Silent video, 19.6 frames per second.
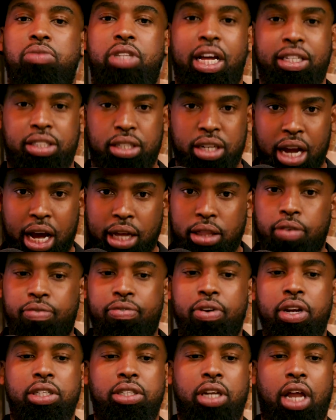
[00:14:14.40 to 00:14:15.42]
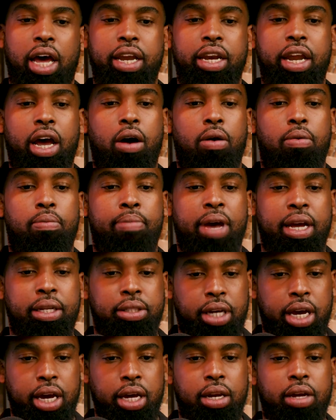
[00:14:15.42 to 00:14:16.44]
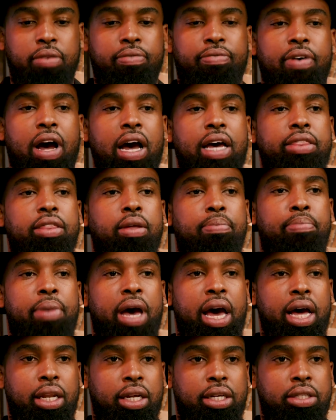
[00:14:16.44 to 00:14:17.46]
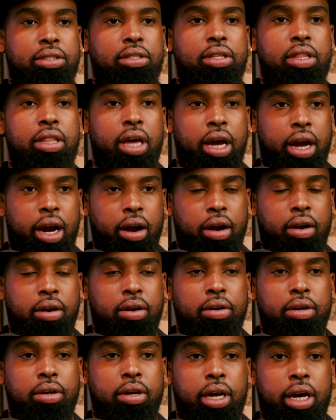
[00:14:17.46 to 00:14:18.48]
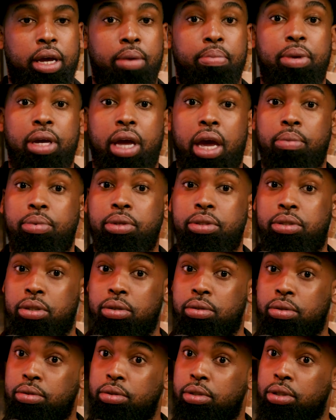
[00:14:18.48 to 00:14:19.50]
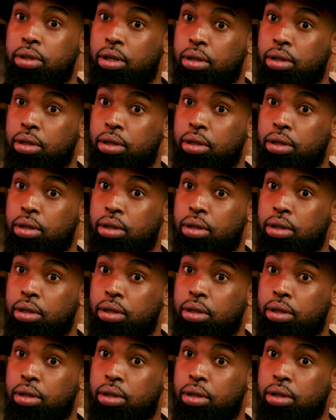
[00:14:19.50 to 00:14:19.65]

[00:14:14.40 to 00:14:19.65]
that's not the finish line. Now maintain it, find the balance there, and be able to,